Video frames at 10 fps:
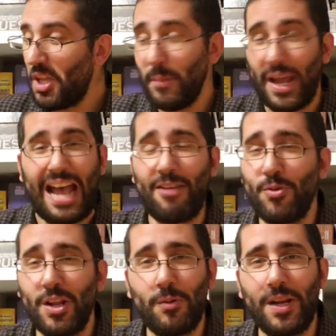But I
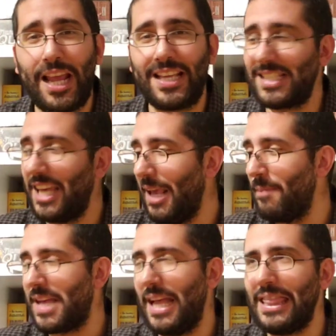really, really like his
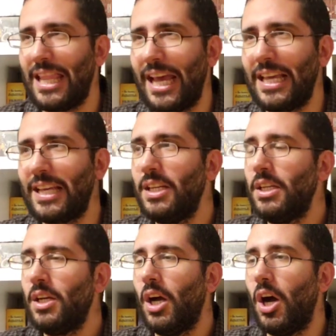games. I like
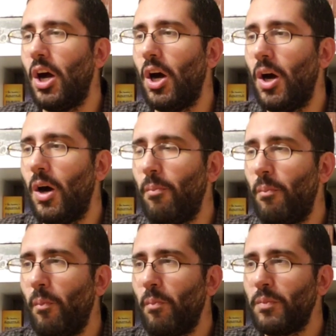
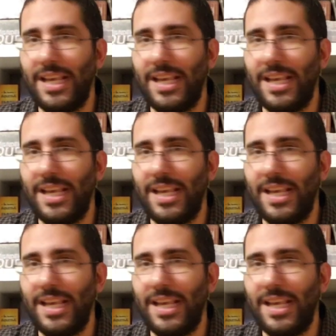um,